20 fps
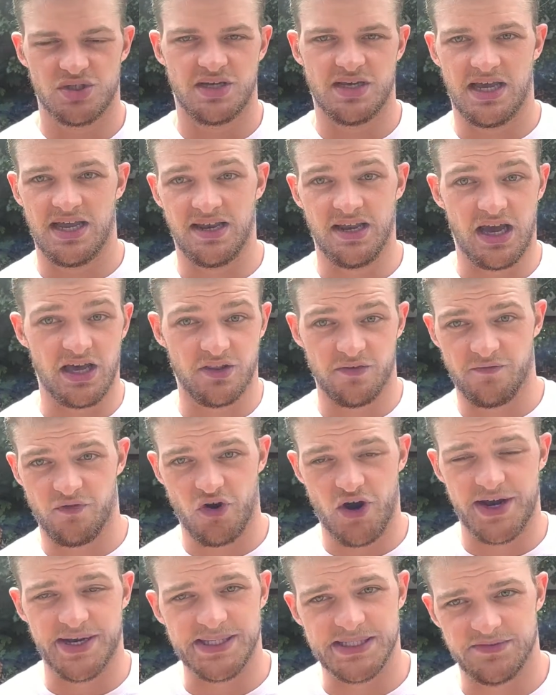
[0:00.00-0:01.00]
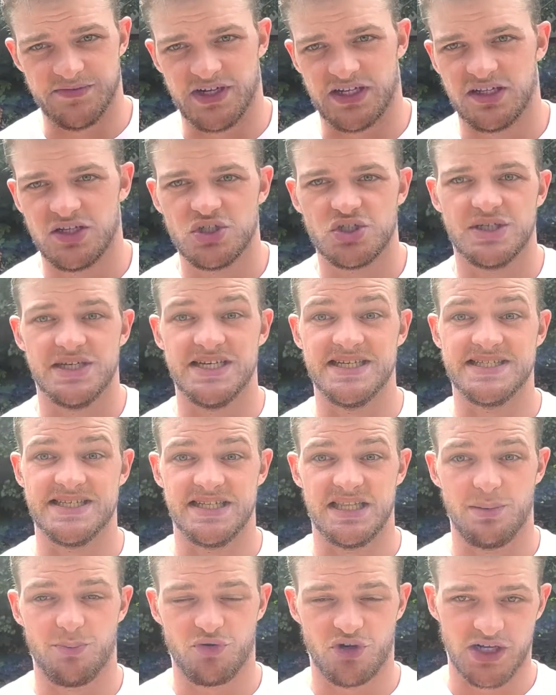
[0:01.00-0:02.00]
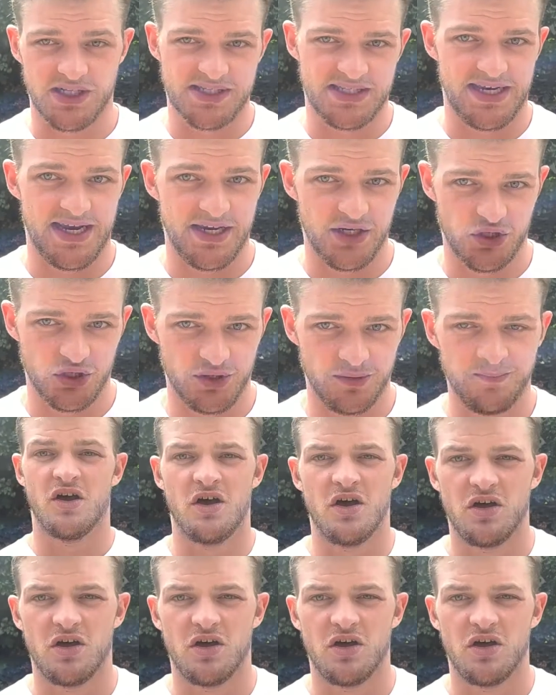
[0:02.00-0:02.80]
and other varieties of English is in the pronunciation.